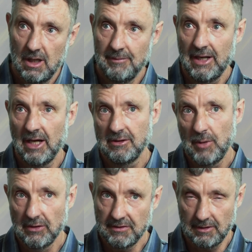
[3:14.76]
I mean, I
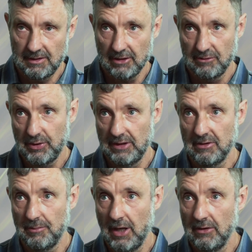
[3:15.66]
suppose it does
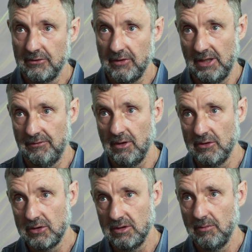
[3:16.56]
presuppose
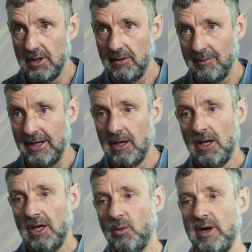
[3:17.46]
evolution, but I mean,
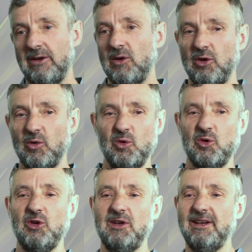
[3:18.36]
when
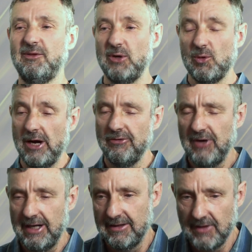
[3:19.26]
it's quite
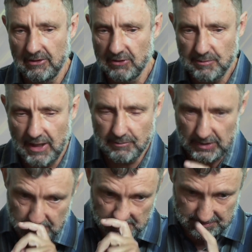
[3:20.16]
funny in that respect,
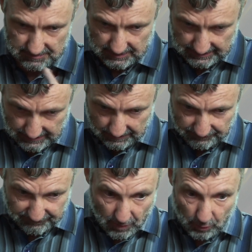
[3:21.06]
because
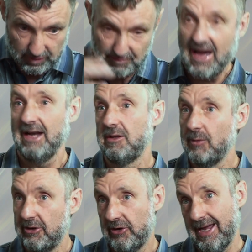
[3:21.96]
from all the patterns
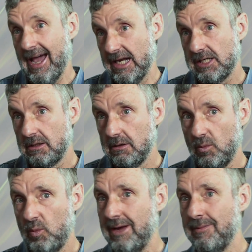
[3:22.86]
we create,
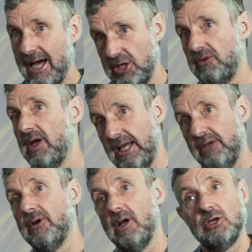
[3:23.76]
we imagine that
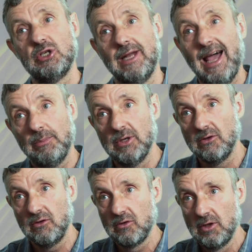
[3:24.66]
evolution
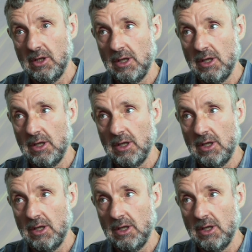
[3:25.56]
happens.